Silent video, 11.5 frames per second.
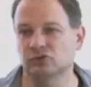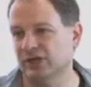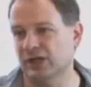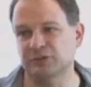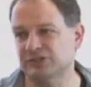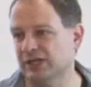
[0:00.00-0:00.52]
move
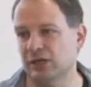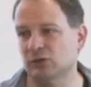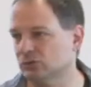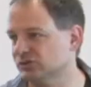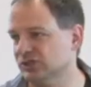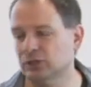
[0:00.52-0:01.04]
it up and
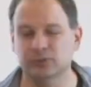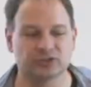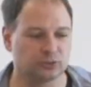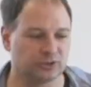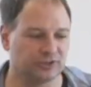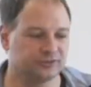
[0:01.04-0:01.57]
down or
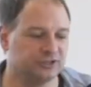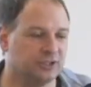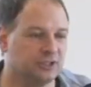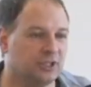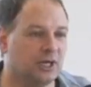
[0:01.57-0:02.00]
sideways or whatever,